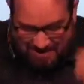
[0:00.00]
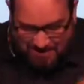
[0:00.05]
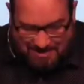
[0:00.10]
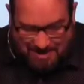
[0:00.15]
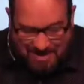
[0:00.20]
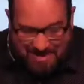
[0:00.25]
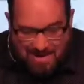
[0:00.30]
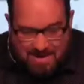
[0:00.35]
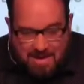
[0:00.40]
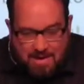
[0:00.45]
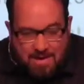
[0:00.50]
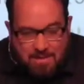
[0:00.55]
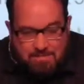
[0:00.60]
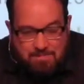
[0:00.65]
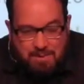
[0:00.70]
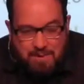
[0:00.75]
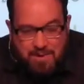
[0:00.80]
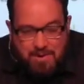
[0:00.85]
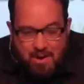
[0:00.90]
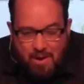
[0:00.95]
Okay,
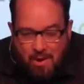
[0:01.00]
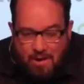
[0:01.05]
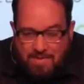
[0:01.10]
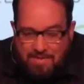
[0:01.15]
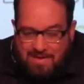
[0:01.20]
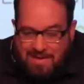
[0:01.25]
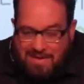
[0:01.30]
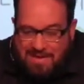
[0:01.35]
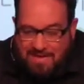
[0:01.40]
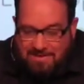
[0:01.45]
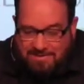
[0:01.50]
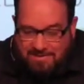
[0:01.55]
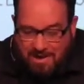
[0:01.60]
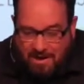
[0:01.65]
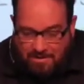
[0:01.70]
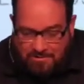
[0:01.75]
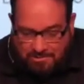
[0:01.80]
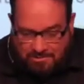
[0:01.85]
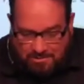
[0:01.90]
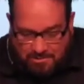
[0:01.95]
put on then as
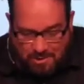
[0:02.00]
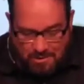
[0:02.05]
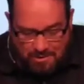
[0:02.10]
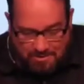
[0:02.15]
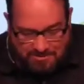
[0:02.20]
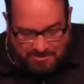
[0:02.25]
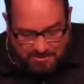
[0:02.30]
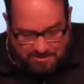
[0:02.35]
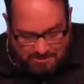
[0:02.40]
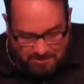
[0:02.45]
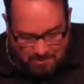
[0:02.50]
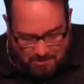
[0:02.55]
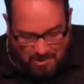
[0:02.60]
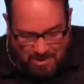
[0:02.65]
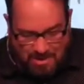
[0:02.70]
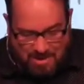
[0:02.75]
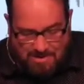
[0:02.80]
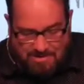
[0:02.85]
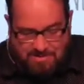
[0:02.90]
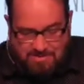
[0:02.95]
God's chosen
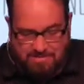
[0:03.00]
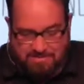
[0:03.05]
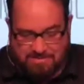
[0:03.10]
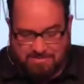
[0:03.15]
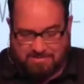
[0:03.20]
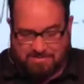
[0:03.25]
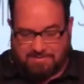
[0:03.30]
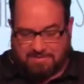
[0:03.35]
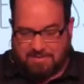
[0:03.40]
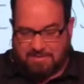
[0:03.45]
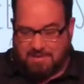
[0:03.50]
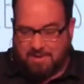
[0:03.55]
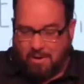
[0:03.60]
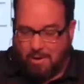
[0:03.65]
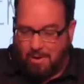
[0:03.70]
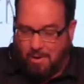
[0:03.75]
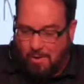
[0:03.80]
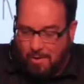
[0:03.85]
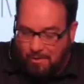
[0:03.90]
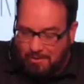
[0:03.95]
ones,
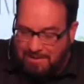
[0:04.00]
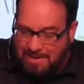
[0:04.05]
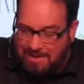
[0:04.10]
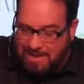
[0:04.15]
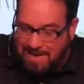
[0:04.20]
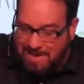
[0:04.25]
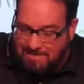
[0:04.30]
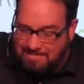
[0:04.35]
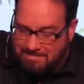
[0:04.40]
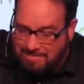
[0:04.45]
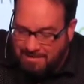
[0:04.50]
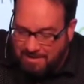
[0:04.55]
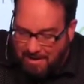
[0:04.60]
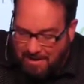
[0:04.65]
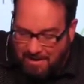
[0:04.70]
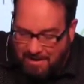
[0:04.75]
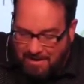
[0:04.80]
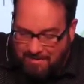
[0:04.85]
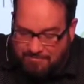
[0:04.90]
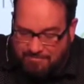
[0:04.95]
holy and
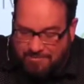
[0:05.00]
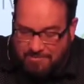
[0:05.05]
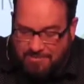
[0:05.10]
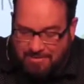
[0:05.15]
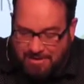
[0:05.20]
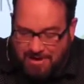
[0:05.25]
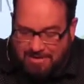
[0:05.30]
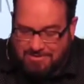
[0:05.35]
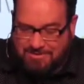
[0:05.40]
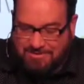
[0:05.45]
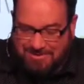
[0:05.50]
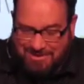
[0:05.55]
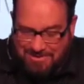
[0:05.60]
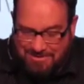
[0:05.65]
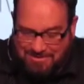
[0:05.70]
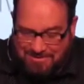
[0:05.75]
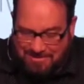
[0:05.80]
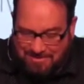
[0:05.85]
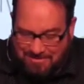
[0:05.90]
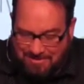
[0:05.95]
beloved. Who are God's
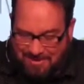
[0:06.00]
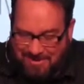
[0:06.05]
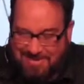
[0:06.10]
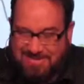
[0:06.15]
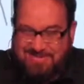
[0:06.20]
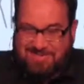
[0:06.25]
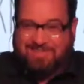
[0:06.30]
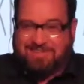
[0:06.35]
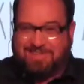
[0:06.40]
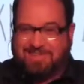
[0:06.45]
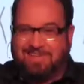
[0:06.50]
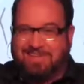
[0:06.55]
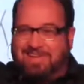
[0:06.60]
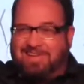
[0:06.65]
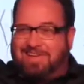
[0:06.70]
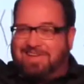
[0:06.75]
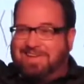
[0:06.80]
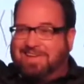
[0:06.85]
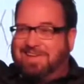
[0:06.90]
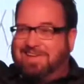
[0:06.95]
chosen ones?
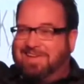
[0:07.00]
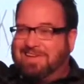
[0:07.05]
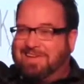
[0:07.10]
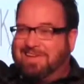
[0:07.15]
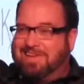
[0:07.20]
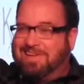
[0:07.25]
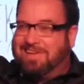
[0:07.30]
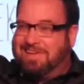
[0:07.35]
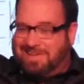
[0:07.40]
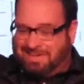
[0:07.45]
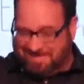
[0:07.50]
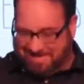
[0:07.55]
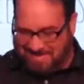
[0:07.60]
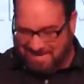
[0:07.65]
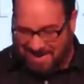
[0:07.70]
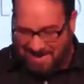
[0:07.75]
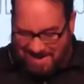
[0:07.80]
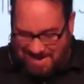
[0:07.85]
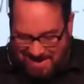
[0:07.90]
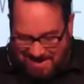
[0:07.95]

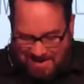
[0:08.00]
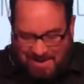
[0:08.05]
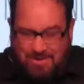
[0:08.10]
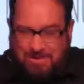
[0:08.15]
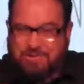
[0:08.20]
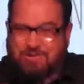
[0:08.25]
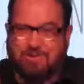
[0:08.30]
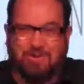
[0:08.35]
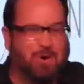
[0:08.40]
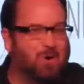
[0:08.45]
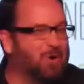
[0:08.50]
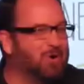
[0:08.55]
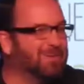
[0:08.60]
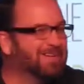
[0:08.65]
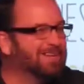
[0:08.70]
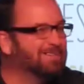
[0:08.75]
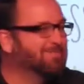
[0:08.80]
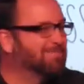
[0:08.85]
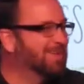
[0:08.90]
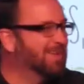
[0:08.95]
And he calls you
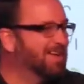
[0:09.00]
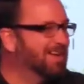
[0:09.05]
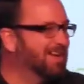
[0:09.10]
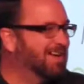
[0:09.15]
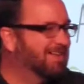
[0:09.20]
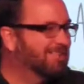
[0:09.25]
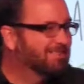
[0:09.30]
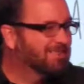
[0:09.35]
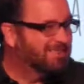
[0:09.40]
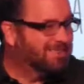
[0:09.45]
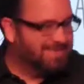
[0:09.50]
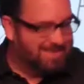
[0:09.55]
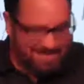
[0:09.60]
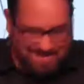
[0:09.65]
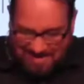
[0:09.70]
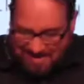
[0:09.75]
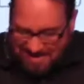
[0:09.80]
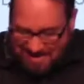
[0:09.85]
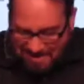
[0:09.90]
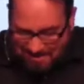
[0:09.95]
holy and beloved.
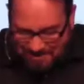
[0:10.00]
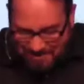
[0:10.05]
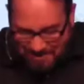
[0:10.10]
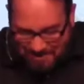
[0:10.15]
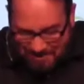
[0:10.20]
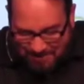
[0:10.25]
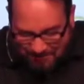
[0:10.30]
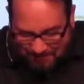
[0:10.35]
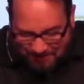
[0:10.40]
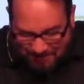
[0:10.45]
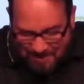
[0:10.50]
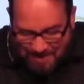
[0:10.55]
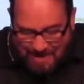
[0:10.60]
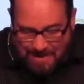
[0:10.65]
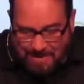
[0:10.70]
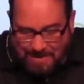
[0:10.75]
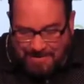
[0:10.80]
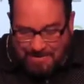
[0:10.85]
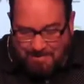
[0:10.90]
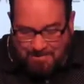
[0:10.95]
Isn't that beautiful?
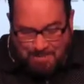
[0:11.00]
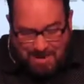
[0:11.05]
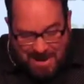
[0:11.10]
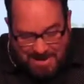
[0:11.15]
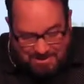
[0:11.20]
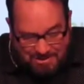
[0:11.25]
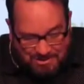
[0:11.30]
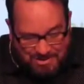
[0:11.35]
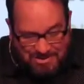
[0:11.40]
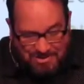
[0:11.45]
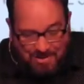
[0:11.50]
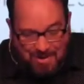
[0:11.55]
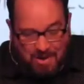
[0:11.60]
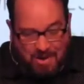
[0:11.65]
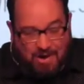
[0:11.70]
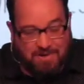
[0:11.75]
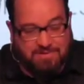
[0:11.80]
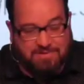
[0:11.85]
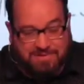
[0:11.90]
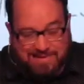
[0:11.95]
Compassionate
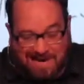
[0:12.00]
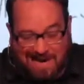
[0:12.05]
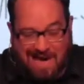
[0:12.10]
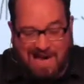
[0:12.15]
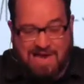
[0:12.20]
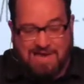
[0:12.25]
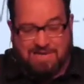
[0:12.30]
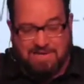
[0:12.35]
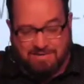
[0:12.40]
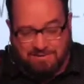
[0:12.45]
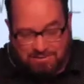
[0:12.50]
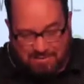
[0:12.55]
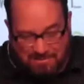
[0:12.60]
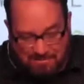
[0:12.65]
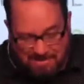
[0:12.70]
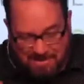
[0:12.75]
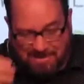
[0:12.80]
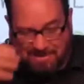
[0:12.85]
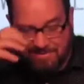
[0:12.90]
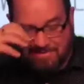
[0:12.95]
hearts, kindness,
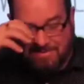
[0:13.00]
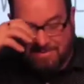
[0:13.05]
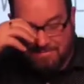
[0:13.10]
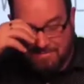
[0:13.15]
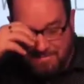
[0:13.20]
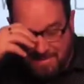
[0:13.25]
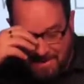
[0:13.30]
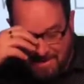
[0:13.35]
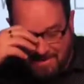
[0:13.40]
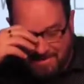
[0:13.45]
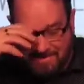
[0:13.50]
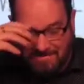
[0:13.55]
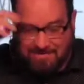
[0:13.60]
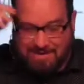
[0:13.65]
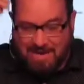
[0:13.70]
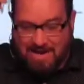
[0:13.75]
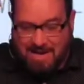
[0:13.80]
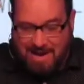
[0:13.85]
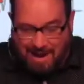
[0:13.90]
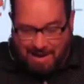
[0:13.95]
humility, meekness,
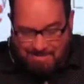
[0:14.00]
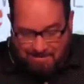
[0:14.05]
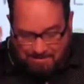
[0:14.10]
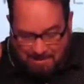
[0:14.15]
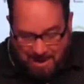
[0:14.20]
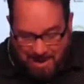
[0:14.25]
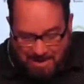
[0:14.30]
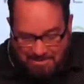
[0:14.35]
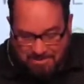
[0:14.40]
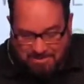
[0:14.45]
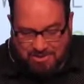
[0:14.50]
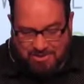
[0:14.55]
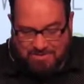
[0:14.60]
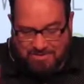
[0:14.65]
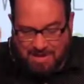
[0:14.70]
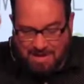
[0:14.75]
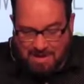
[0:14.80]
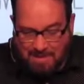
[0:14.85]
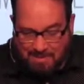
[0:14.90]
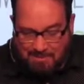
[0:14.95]
and
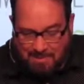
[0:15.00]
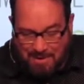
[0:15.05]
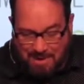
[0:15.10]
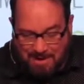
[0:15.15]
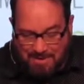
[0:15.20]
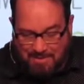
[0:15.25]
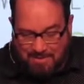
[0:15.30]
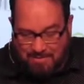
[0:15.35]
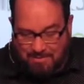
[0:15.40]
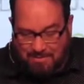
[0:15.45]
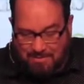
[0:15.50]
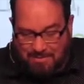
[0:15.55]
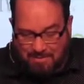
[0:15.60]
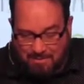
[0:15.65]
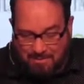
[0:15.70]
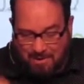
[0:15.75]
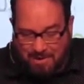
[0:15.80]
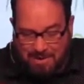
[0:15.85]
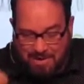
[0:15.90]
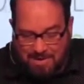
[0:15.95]
patience, bearing with
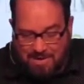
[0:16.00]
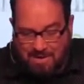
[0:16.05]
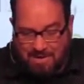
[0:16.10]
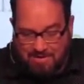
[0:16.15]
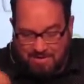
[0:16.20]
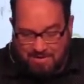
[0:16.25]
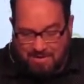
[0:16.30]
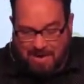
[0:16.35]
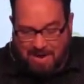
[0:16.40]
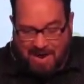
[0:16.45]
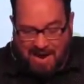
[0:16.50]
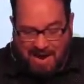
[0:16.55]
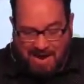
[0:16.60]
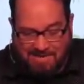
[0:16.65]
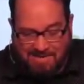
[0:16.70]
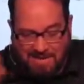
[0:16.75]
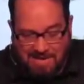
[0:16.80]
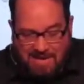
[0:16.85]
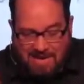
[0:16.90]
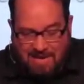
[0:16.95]
one another,
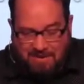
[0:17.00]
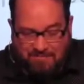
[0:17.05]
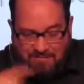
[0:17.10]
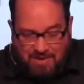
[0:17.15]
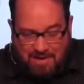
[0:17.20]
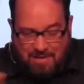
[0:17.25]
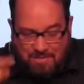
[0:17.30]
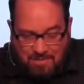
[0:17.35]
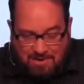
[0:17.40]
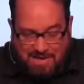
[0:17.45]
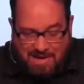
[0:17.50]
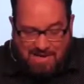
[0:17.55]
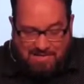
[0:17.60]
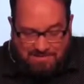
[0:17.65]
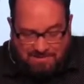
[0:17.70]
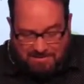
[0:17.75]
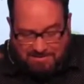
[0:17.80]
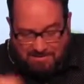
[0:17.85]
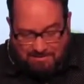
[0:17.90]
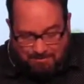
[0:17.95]
and if anyone
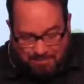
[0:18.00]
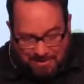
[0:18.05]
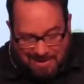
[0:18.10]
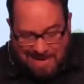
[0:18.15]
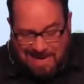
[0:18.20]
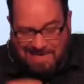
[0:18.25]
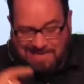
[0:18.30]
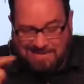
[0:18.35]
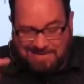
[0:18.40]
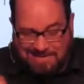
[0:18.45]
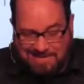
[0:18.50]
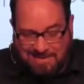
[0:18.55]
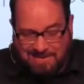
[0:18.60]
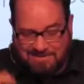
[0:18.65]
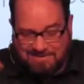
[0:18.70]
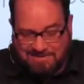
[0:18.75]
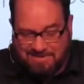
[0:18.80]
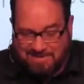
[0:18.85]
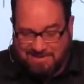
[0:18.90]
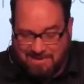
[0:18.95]
has a complaint
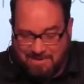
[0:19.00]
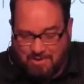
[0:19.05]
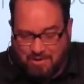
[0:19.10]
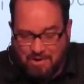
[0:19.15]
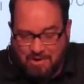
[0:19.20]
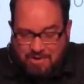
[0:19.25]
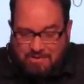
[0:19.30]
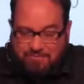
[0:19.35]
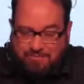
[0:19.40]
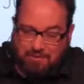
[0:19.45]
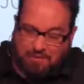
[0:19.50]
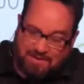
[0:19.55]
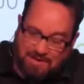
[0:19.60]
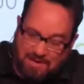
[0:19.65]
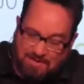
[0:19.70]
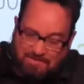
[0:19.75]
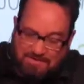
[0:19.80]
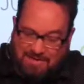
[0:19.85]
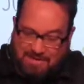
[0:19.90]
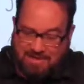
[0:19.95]
against another,
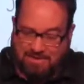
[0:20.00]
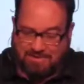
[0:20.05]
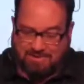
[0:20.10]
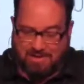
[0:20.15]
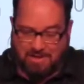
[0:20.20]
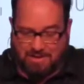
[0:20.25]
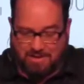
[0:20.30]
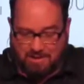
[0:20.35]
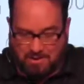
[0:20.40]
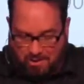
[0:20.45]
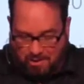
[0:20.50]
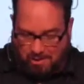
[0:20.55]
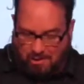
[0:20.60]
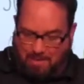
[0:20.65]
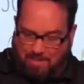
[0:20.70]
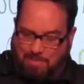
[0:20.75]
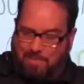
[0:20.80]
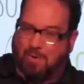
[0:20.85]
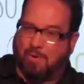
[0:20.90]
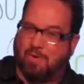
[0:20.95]
forgiving each other.
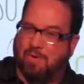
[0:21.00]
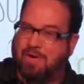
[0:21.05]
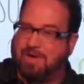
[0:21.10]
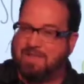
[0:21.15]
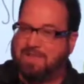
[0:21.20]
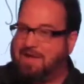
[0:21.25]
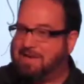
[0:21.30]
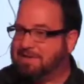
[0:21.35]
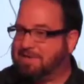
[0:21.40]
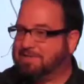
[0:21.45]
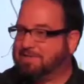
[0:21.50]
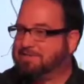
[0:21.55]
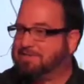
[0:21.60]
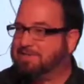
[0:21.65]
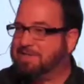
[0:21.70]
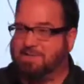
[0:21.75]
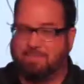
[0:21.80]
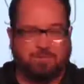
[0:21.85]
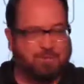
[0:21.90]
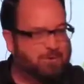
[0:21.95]
Oh boy, that gets
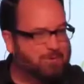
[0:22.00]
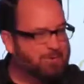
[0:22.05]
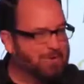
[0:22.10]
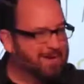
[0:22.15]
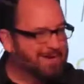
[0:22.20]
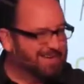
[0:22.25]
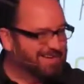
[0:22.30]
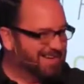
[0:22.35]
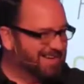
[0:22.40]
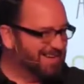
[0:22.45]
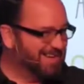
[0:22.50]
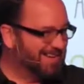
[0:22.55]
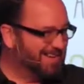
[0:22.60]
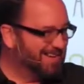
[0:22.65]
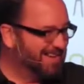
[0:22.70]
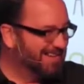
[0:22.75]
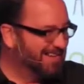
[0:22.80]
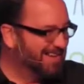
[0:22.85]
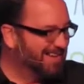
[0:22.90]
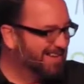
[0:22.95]
deep real quick, doesn't it?
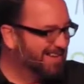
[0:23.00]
